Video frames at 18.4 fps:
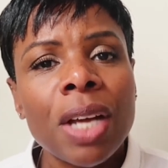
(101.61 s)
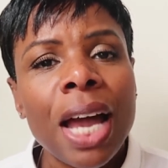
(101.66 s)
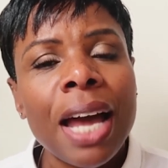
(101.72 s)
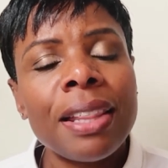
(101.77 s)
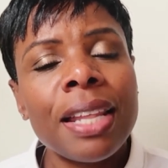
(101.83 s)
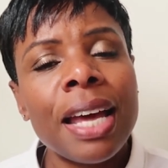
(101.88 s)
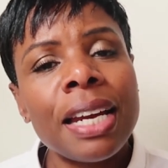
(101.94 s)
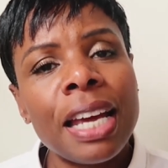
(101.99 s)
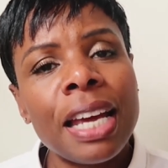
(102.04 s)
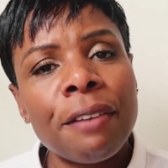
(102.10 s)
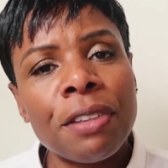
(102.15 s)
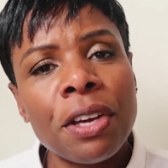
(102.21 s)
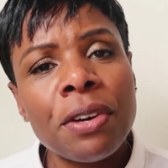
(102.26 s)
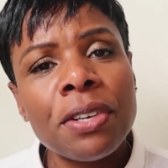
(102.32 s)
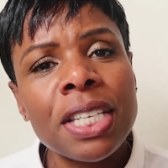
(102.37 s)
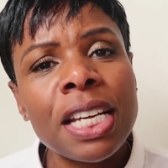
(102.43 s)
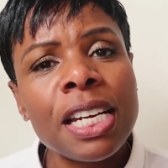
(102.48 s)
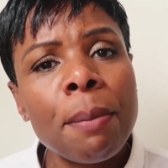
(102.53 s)
And then if
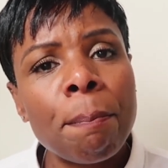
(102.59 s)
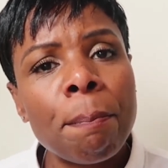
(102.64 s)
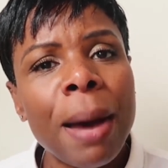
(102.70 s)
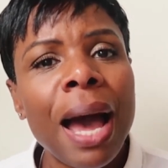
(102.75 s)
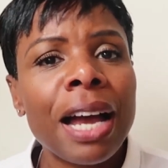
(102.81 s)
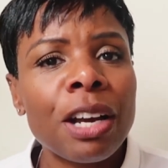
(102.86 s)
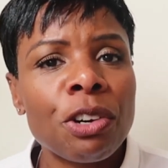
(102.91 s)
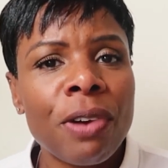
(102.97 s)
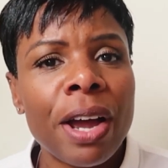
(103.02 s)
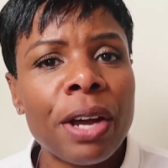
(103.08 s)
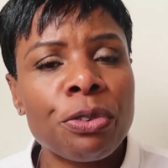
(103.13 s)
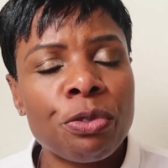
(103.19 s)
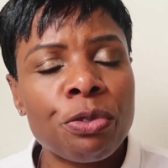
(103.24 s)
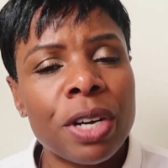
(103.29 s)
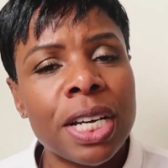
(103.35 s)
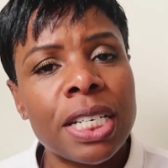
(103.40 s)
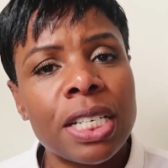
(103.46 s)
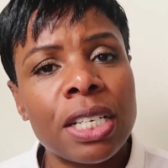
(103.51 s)
there is any background
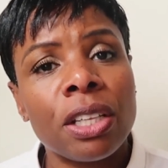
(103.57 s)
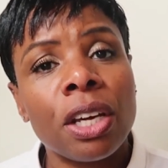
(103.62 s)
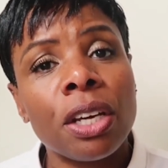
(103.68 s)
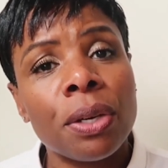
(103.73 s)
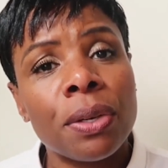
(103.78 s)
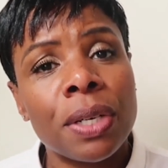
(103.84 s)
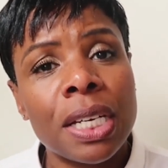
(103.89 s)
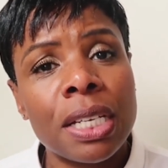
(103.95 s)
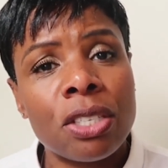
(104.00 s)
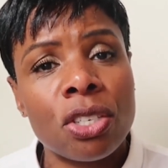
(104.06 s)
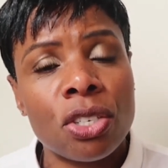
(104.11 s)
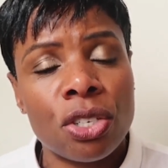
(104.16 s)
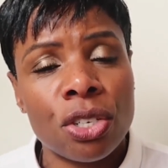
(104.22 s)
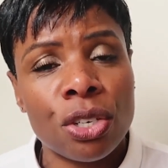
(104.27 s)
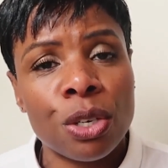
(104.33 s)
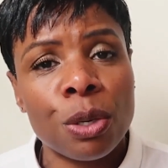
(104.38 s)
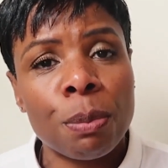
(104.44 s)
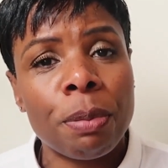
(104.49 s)
reading that you need to
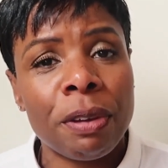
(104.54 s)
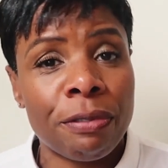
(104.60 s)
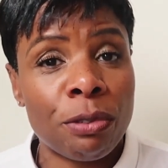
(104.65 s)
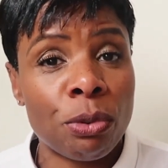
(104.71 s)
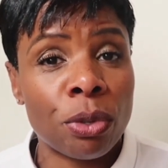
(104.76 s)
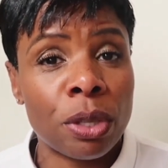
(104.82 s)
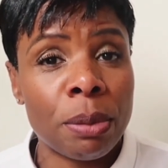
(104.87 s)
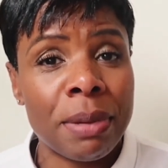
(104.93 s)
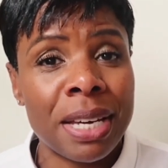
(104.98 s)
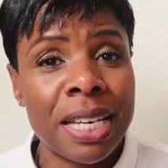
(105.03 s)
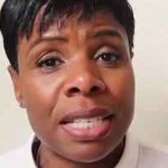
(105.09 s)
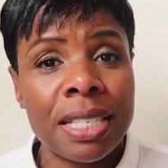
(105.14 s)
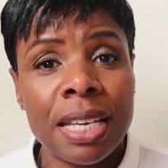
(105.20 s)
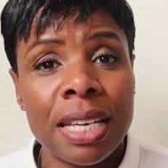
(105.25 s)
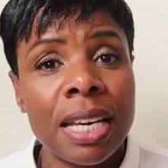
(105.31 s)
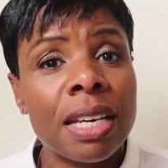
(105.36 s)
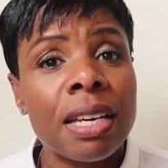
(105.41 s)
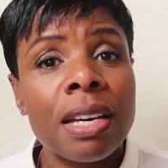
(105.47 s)
do before the
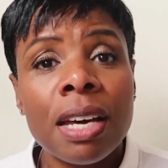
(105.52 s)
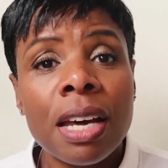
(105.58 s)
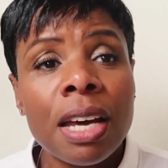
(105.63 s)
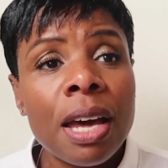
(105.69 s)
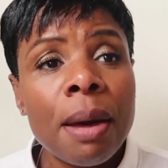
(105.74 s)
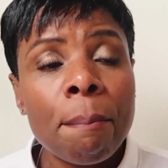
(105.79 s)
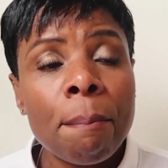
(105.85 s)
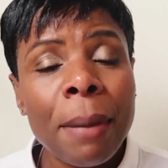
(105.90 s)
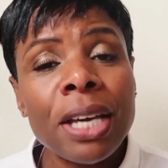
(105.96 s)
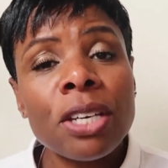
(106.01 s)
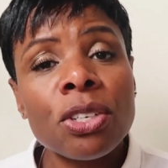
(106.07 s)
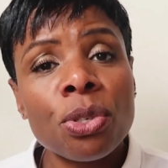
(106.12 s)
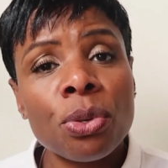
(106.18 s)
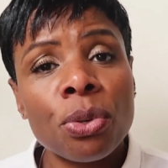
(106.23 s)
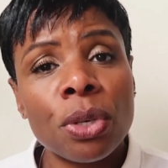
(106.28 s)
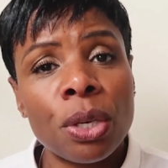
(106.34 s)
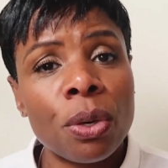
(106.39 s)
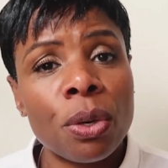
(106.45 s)
meeting, make
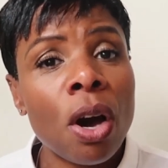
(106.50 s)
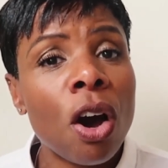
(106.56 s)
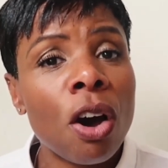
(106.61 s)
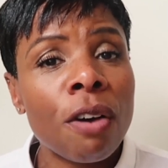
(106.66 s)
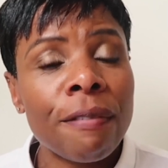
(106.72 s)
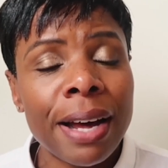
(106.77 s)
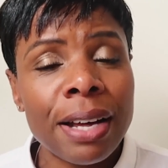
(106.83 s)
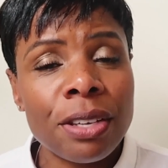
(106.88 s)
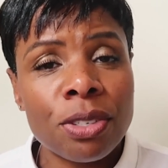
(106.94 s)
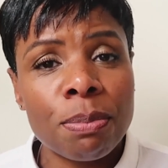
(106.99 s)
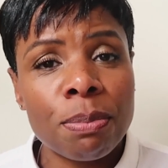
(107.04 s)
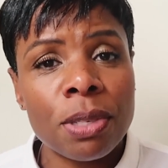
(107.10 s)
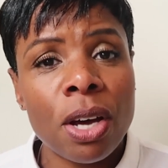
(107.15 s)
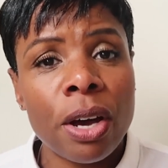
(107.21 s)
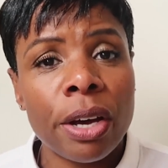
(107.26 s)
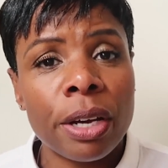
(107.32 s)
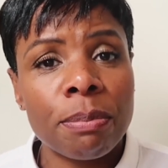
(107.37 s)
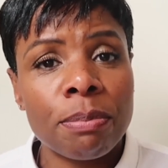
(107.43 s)
sure you carve out some
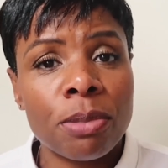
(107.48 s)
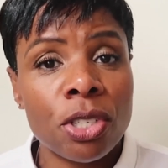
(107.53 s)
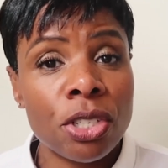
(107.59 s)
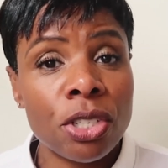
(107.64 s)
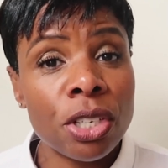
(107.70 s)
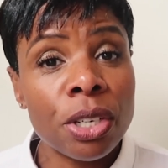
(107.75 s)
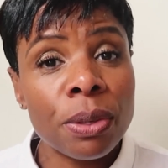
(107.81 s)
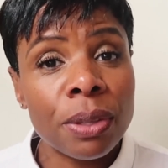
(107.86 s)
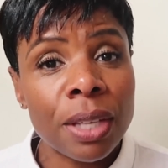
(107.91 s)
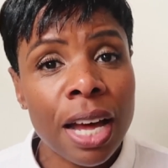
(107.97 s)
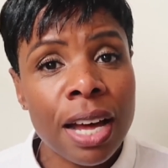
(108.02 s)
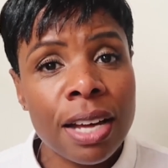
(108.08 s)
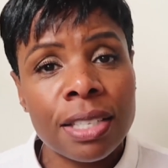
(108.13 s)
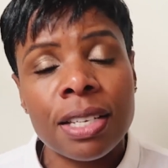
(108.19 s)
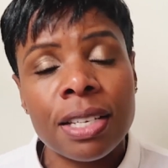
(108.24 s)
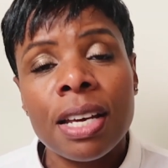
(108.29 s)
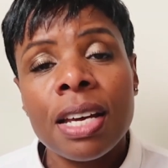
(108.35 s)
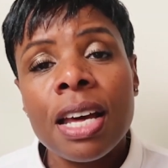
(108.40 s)
time to do
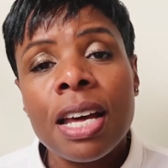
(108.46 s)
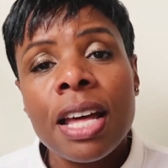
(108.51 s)
that.